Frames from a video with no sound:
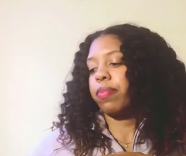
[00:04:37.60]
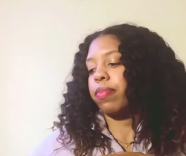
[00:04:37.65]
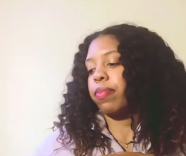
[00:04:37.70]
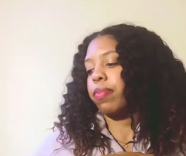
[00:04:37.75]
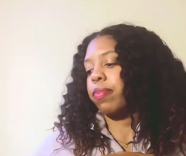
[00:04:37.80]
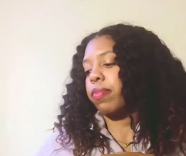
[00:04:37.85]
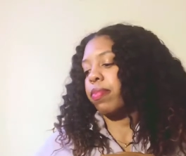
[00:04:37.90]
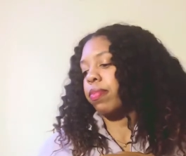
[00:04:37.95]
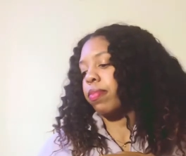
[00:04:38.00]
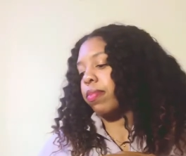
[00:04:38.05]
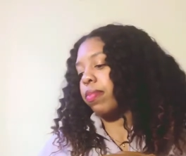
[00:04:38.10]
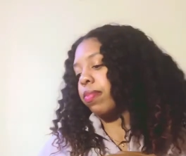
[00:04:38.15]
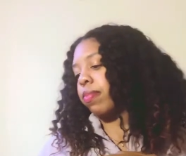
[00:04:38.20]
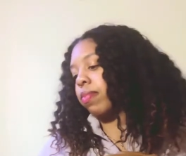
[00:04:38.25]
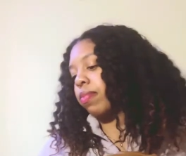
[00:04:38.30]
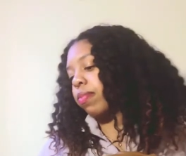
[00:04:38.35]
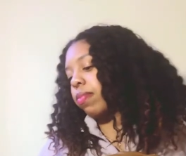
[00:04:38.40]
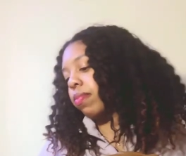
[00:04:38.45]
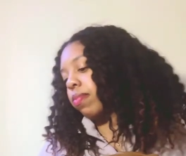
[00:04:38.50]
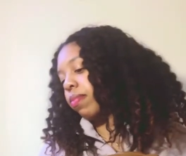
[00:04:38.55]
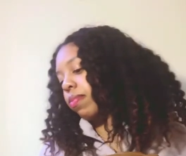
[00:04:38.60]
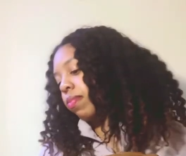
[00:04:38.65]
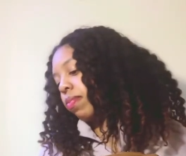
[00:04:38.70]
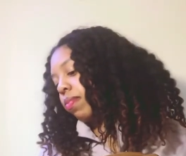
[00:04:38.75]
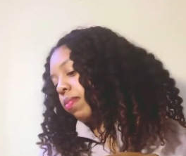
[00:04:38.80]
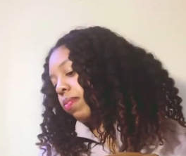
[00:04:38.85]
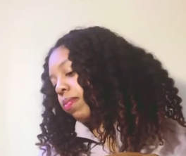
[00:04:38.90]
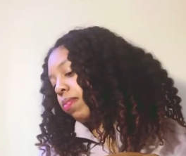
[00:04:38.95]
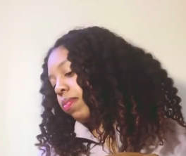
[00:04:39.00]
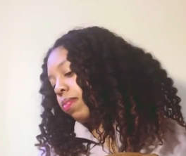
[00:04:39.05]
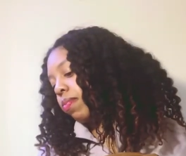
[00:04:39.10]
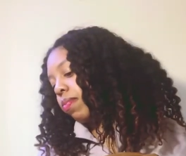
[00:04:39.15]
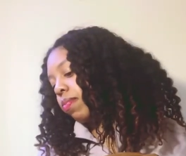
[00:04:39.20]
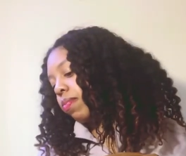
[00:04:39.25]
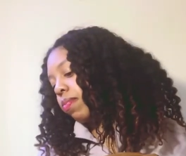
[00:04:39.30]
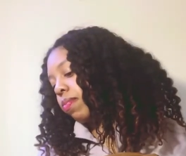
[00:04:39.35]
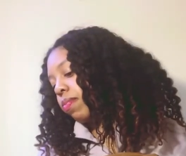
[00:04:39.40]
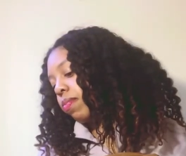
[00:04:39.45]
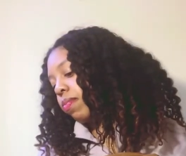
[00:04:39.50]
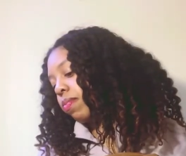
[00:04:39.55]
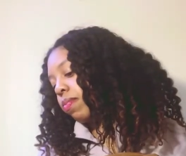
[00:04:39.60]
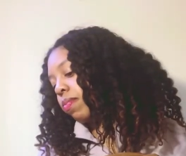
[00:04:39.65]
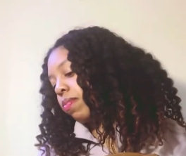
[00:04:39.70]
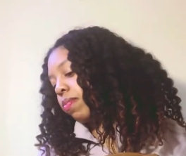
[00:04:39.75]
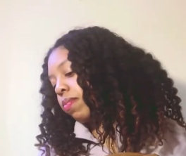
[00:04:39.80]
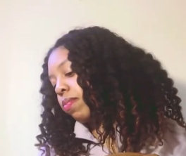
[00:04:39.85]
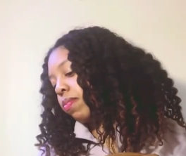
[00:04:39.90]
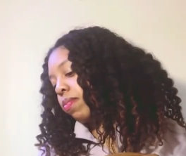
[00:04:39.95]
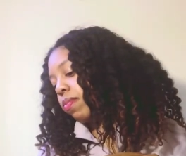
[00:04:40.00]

(no one is talking)